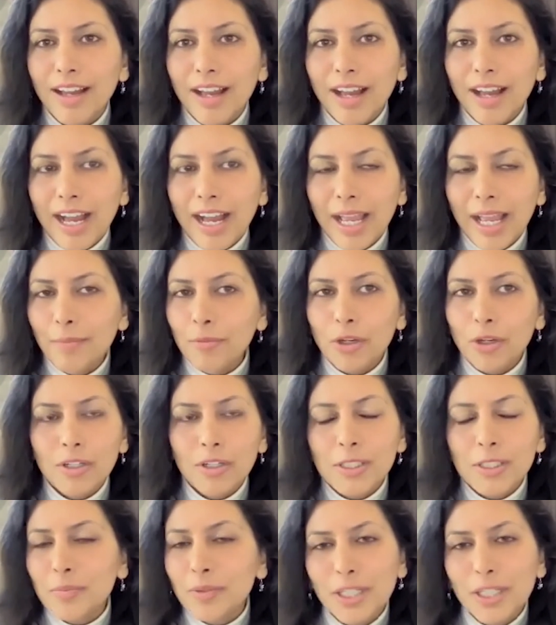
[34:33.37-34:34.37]
I am not
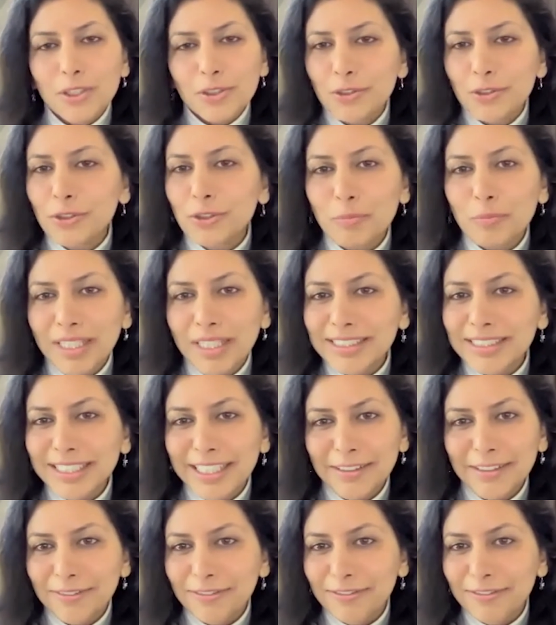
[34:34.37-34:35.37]
inspirational to
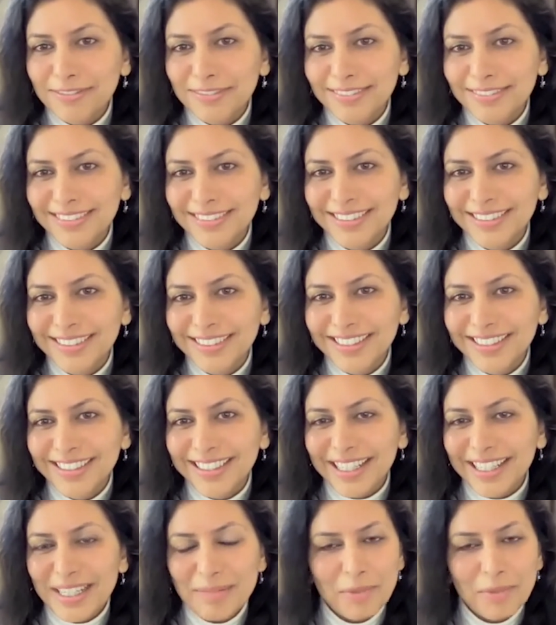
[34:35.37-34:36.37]
myself.
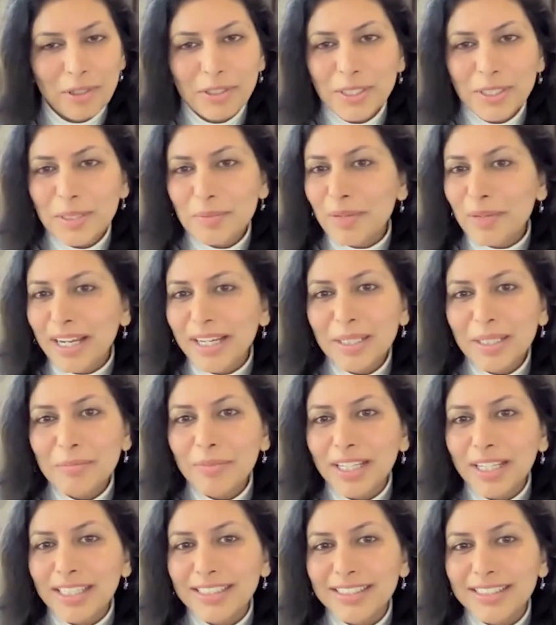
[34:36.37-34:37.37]
I'm not inspiring
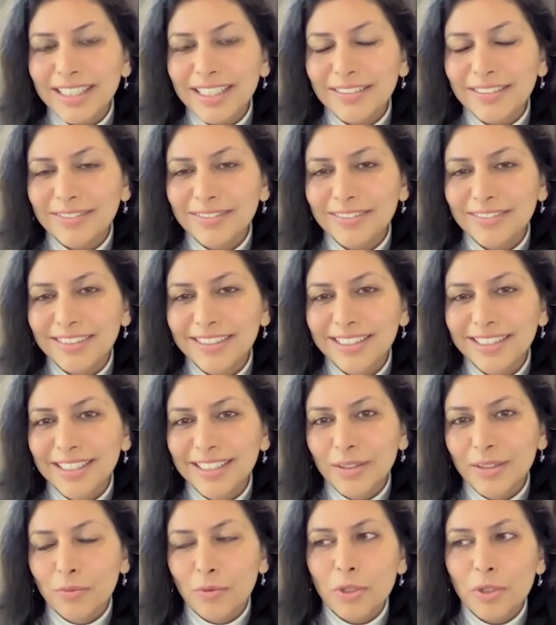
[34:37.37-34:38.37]
myself.
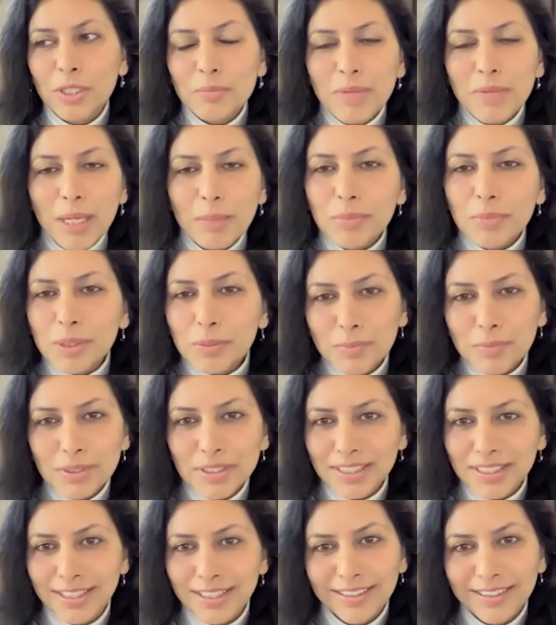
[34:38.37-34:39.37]
What is my
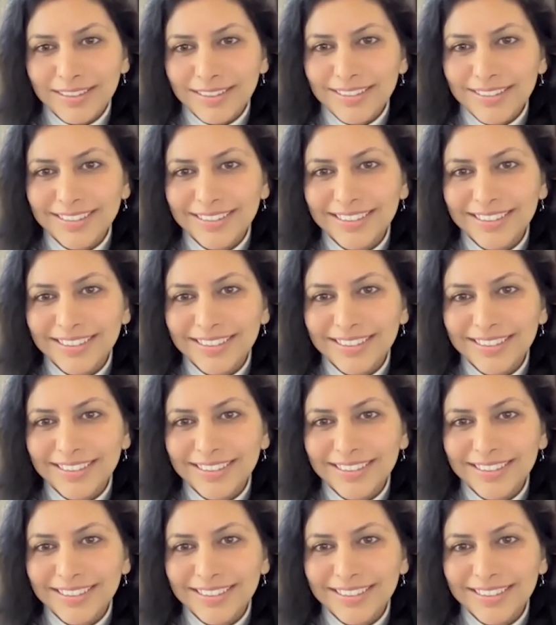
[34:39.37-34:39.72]
purpose here?